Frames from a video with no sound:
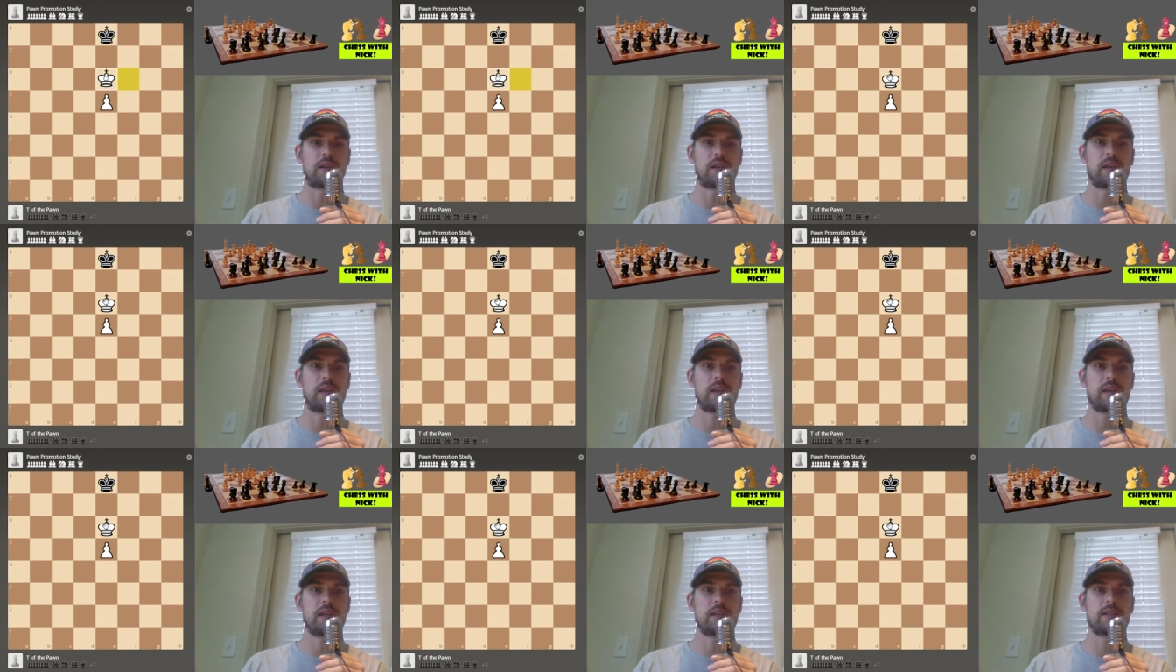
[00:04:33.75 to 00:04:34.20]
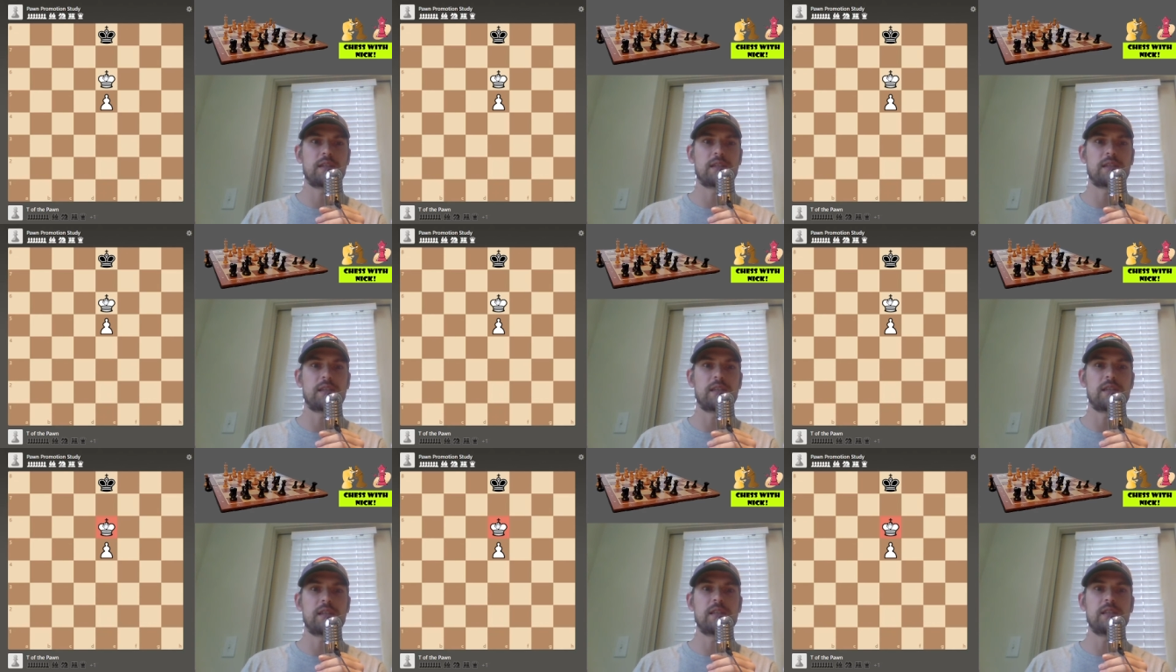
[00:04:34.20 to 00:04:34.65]
King to
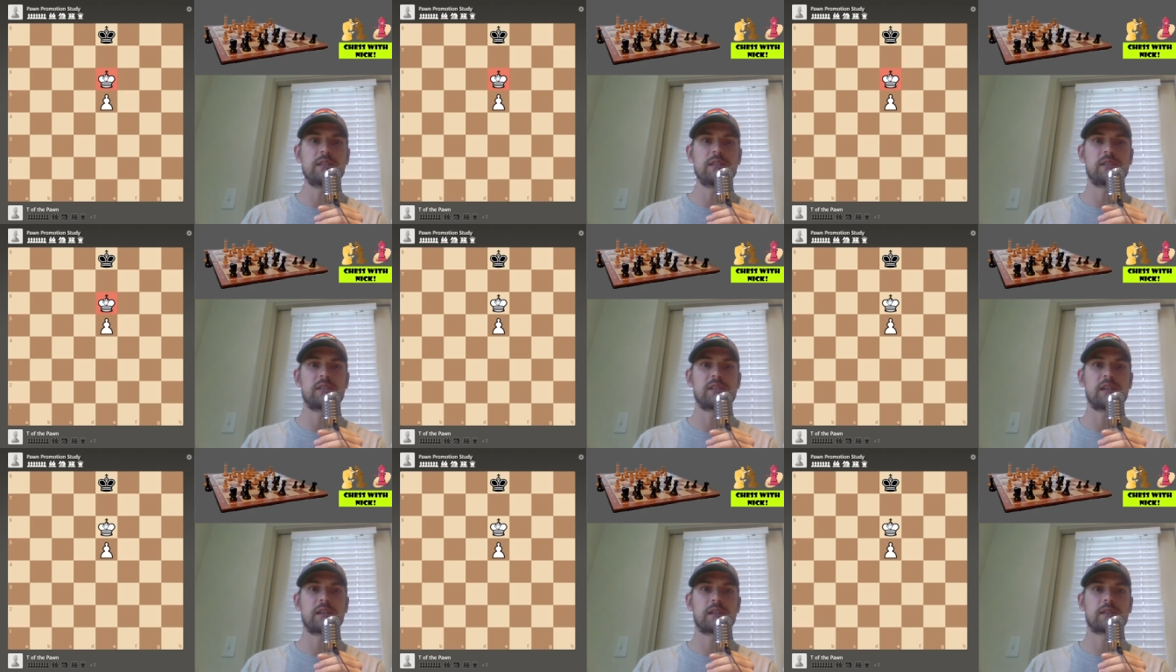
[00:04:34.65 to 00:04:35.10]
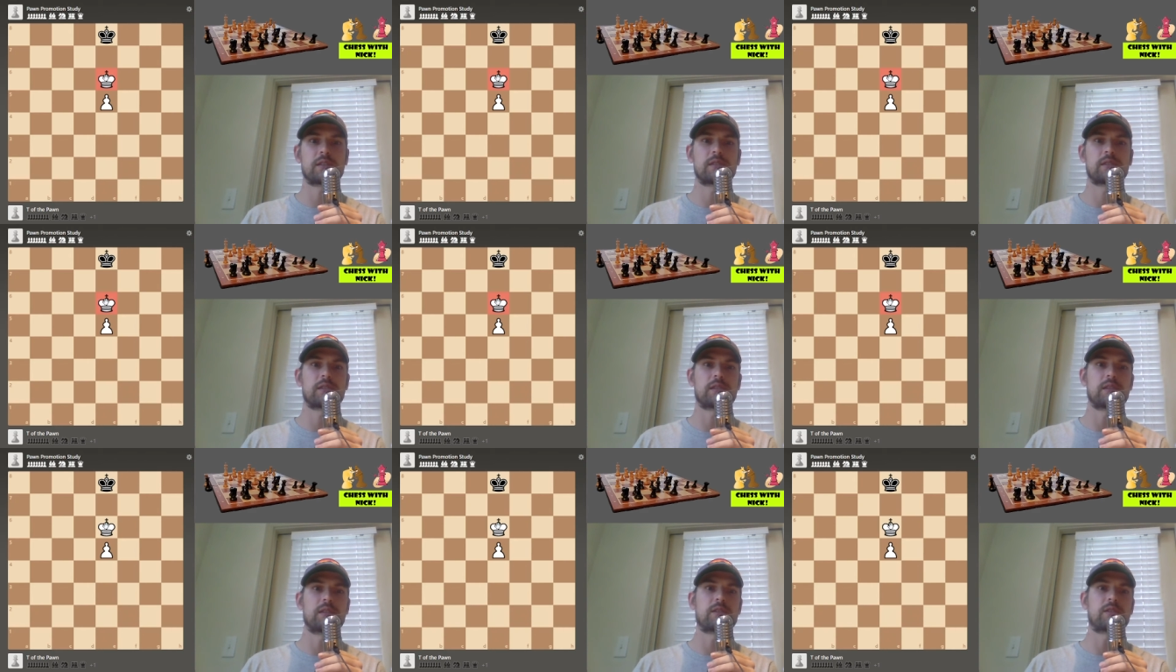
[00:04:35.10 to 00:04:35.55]

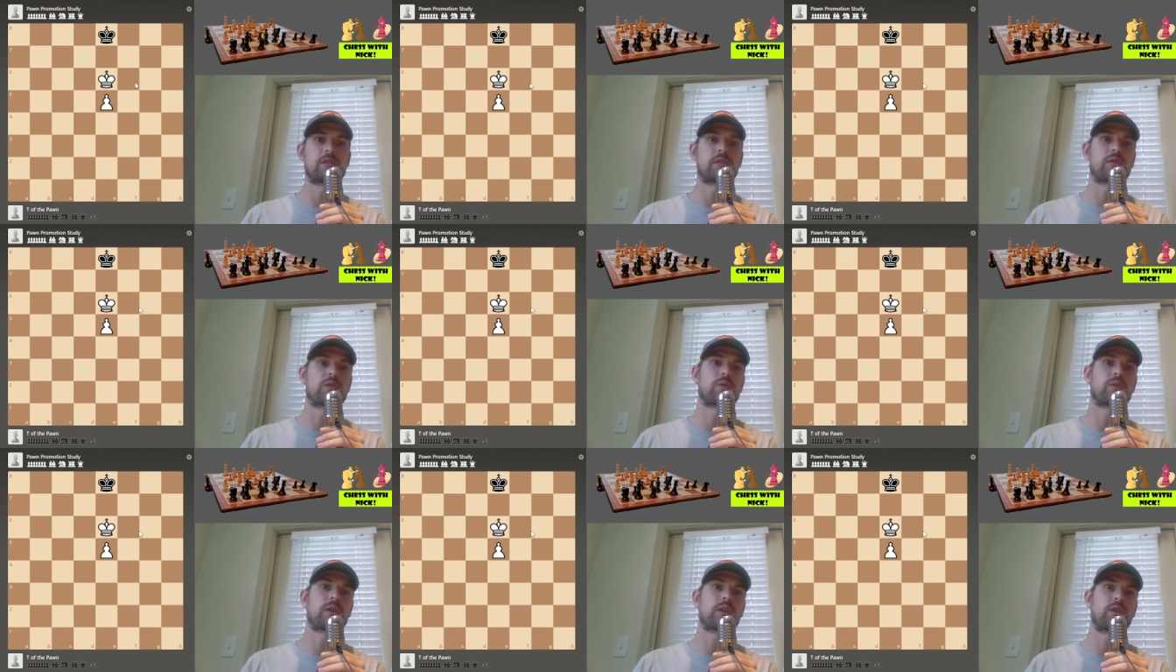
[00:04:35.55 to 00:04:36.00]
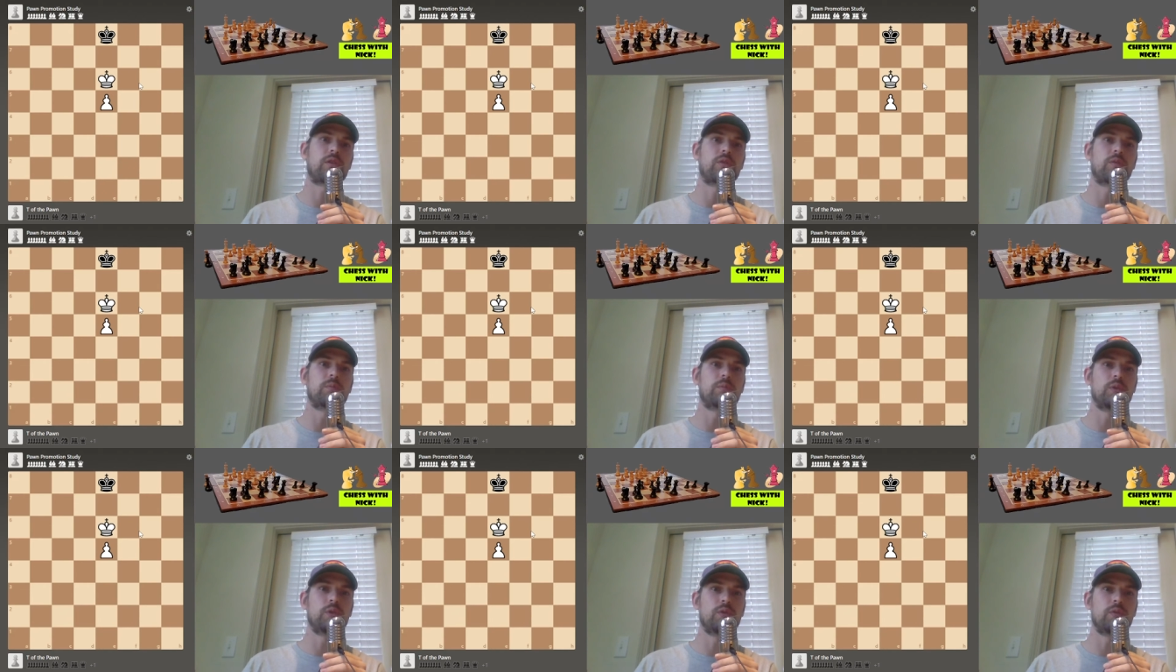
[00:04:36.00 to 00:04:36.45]
e6 is the
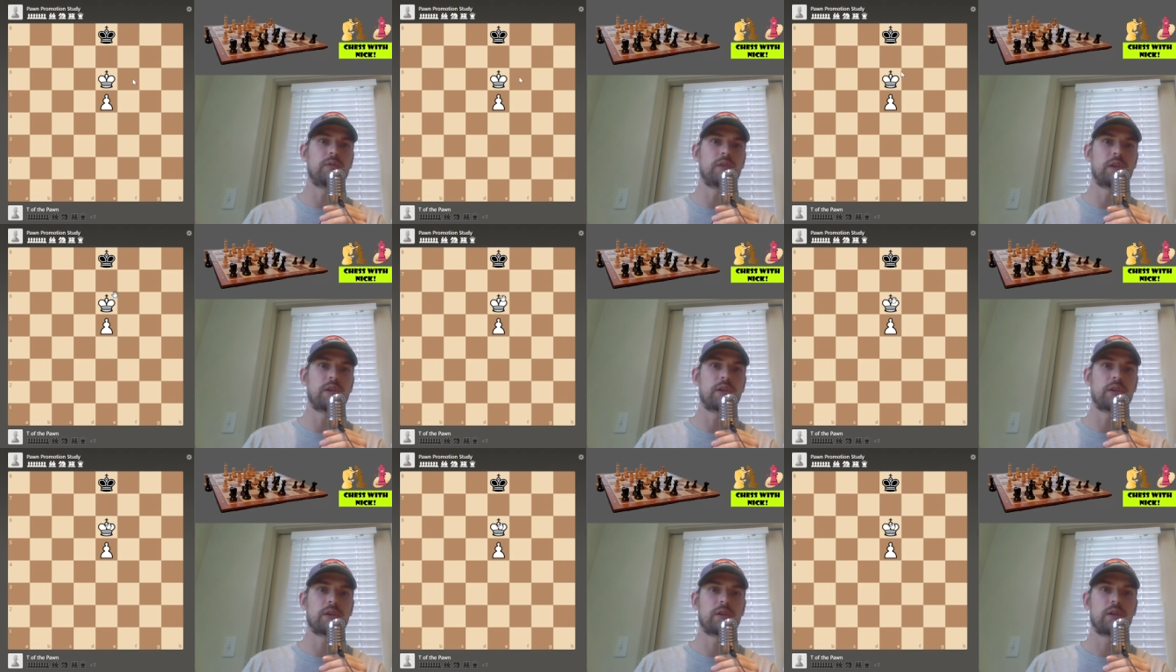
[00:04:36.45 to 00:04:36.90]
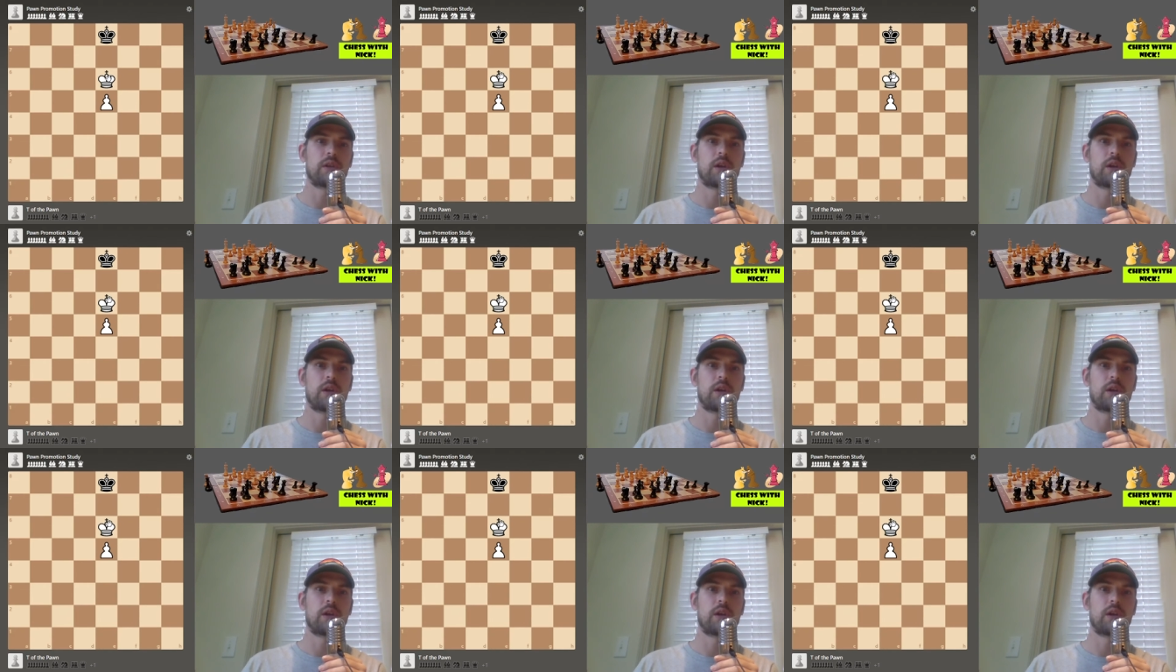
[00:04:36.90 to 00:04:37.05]
critical move here.